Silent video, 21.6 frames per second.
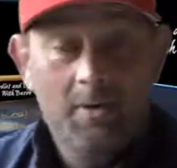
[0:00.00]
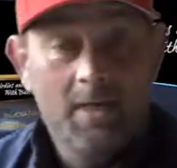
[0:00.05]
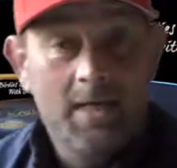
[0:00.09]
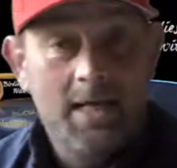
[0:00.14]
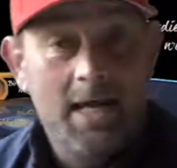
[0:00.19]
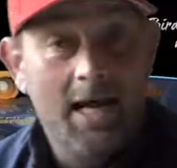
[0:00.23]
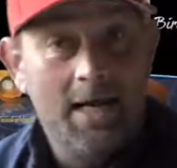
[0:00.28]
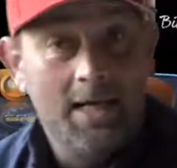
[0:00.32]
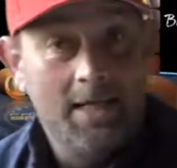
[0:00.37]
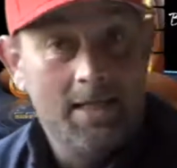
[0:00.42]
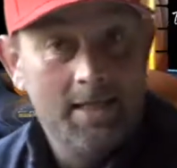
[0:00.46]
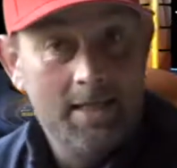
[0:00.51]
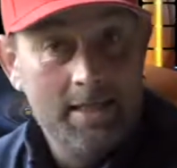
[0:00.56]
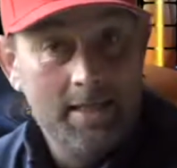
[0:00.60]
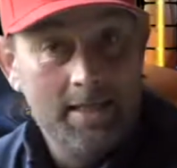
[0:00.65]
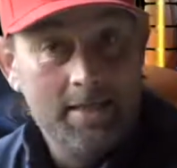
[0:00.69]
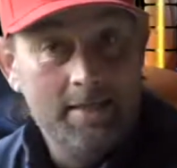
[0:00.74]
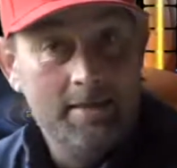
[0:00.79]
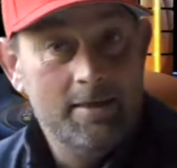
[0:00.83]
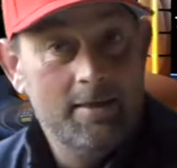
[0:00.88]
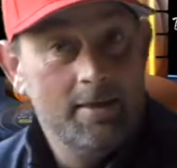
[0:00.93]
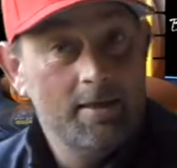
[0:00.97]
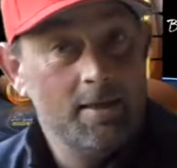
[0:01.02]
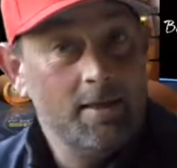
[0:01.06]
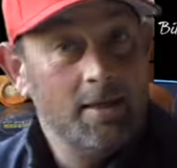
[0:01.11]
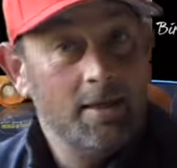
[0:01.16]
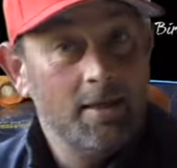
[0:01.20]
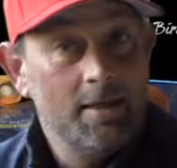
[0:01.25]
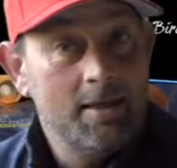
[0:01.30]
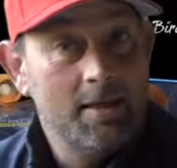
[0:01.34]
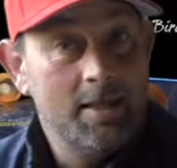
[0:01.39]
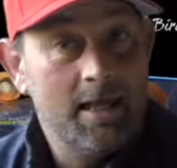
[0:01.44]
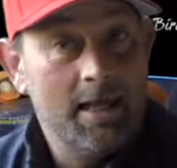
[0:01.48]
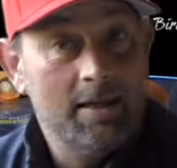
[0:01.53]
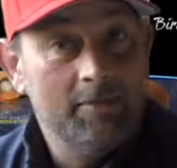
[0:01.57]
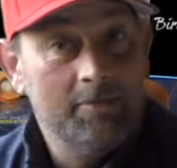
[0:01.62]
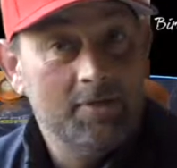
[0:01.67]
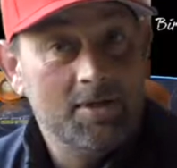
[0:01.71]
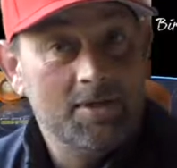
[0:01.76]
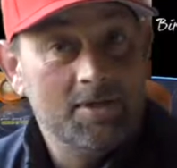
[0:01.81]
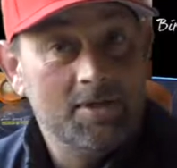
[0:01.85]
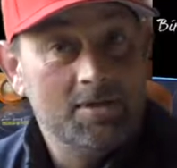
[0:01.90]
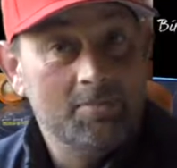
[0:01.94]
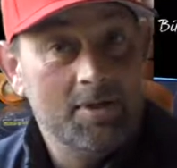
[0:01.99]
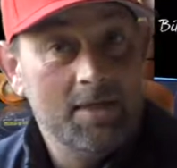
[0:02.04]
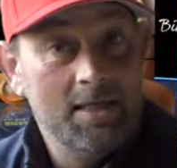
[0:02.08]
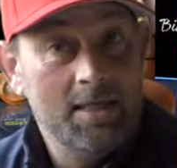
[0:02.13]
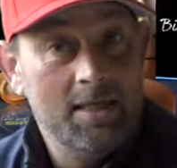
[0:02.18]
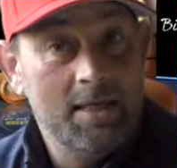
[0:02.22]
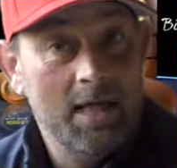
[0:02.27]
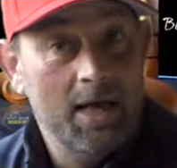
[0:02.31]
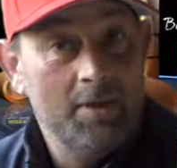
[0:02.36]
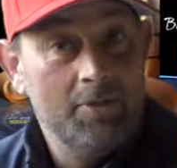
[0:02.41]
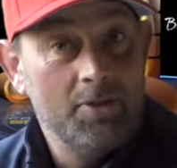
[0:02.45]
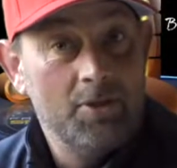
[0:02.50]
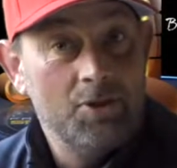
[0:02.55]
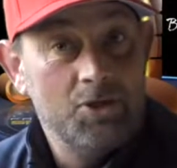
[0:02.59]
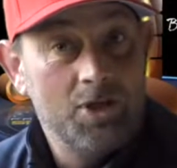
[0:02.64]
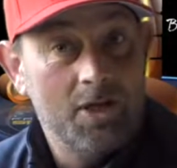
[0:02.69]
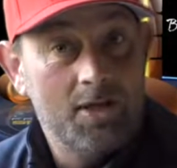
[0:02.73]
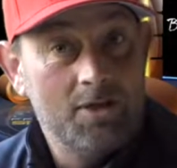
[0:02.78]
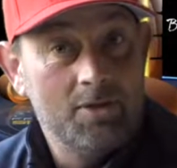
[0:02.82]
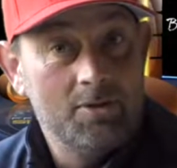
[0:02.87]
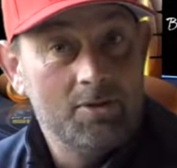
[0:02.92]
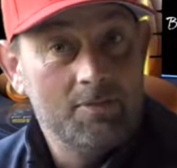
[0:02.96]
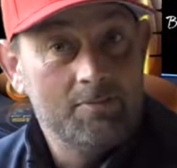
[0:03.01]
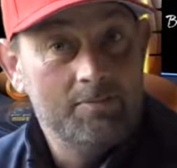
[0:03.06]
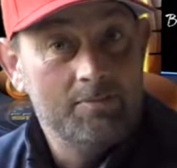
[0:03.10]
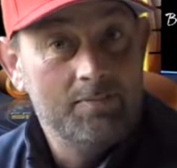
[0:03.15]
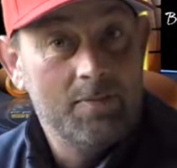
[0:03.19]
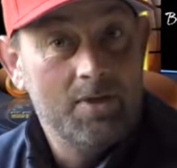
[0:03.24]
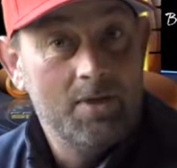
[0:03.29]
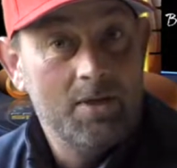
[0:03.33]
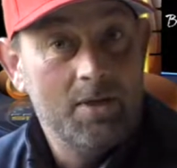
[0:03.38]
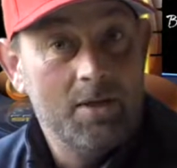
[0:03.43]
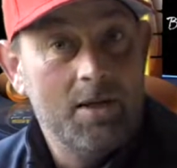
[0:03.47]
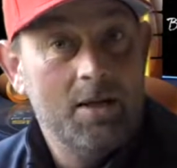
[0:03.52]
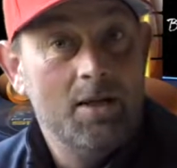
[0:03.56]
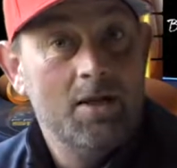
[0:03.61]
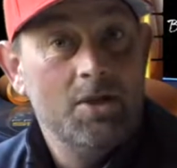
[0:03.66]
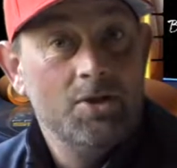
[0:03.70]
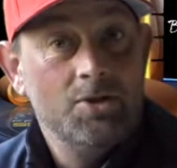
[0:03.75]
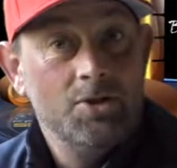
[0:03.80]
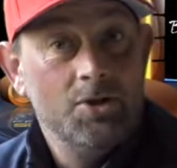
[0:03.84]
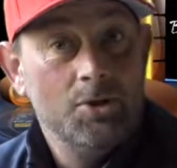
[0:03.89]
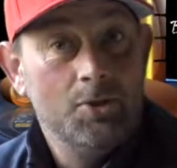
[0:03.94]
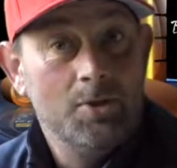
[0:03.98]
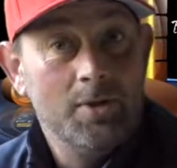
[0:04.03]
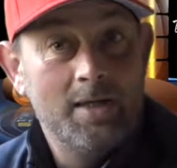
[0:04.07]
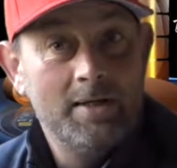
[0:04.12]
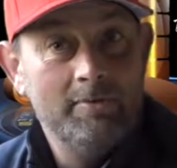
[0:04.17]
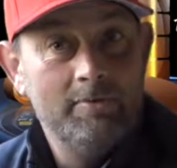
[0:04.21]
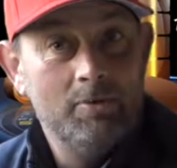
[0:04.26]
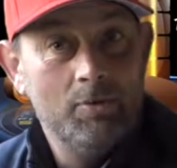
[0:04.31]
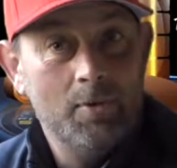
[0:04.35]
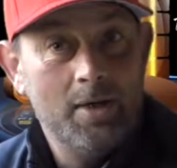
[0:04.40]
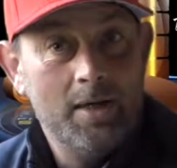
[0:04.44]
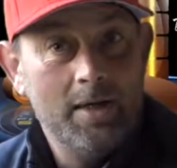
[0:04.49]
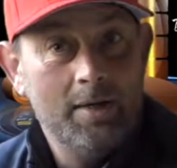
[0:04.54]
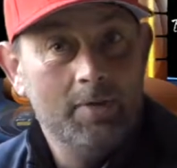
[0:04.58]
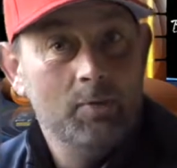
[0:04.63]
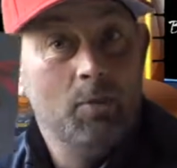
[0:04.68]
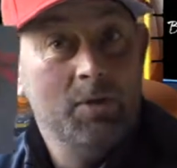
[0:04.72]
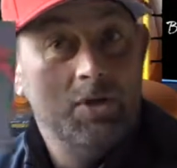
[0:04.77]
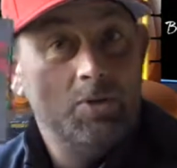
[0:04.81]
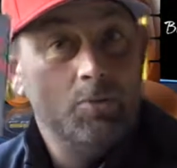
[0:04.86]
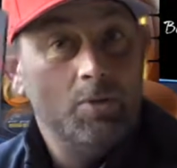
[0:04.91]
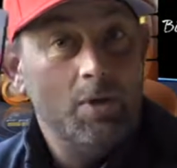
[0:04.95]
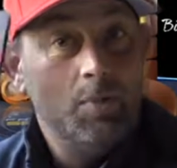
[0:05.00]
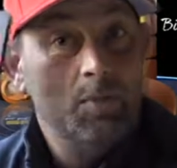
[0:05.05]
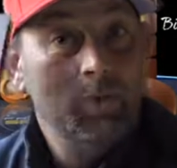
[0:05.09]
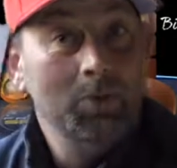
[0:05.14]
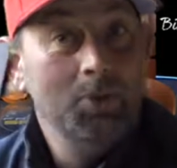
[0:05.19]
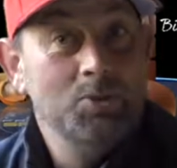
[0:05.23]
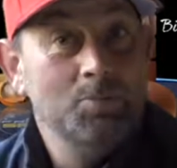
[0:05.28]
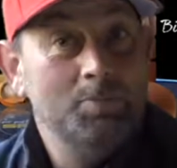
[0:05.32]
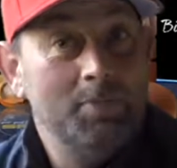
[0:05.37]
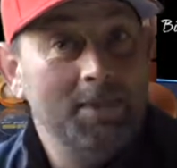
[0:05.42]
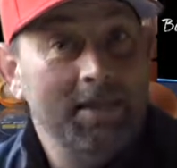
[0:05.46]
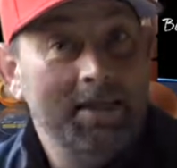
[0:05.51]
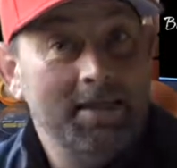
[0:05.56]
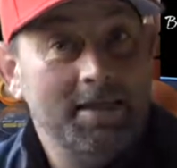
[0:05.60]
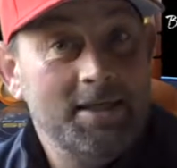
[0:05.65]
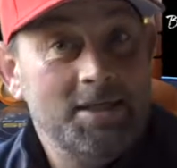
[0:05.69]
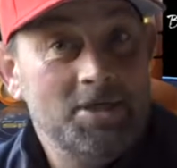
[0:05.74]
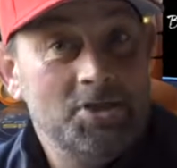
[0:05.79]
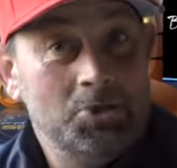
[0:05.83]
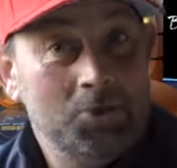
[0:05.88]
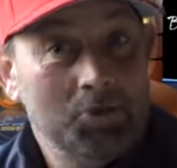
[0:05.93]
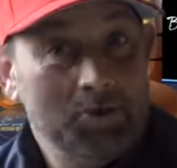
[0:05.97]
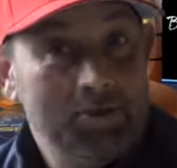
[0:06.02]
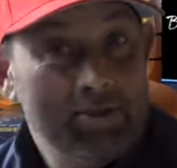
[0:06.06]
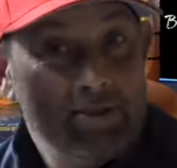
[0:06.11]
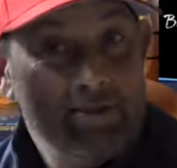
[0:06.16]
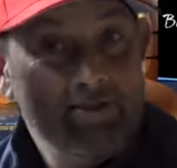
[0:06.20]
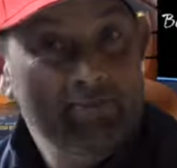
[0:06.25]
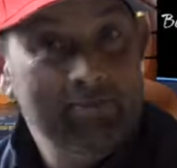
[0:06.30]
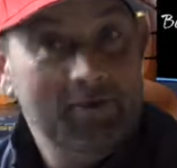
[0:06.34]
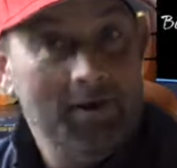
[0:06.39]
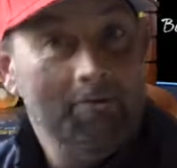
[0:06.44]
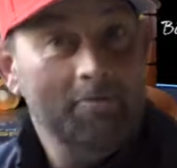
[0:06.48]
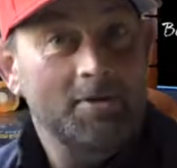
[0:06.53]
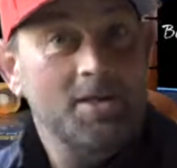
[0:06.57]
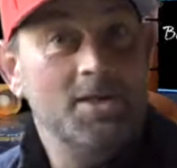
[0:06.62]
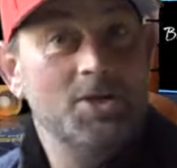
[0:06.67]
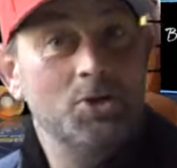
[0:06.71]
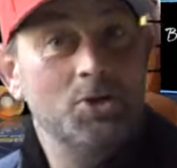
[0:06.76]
kindly gave this to me and the channel to do a giveaway, which we will be discussing very